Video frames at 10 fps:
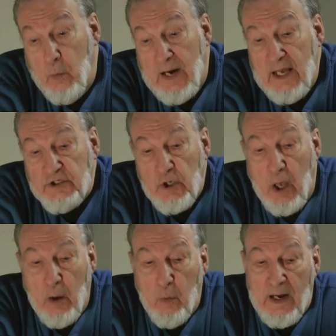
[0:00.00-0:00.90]
what I
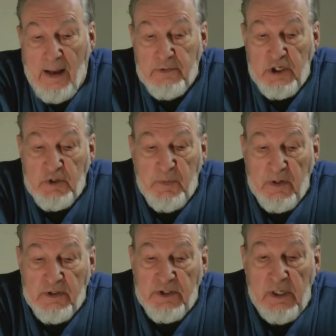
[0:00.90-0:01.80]
saw, what I was
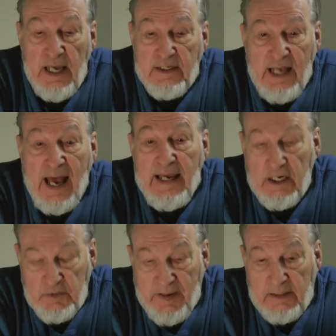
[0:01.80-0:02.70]
experiencing, as I
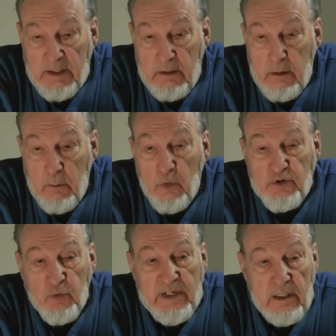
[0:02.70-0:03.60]
expected,
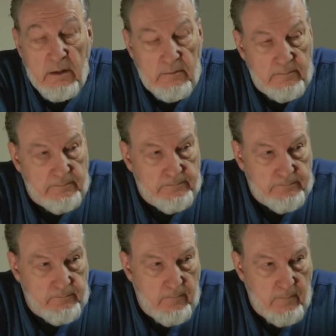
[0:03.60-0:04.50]
was real.
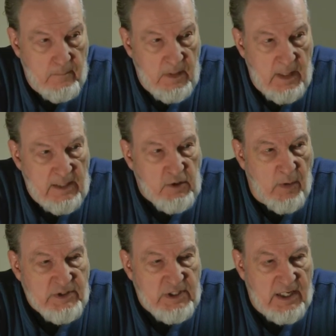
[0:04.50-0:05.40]
It's
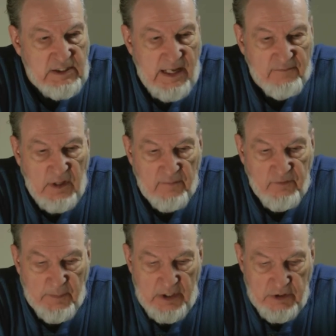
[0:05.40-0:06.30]
always nice to have
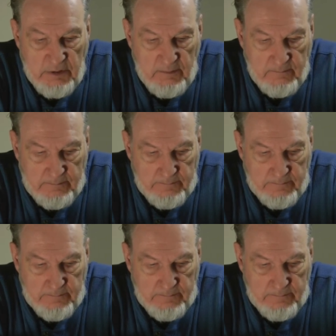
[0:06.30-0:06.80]
confirmation.